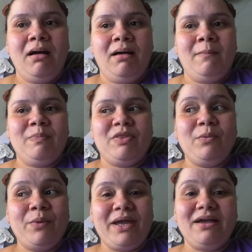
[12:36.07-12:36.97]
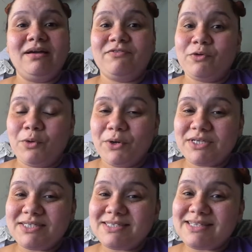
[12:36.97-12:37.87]
Um, the weight, of
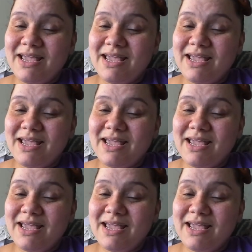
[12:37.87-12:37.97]
course,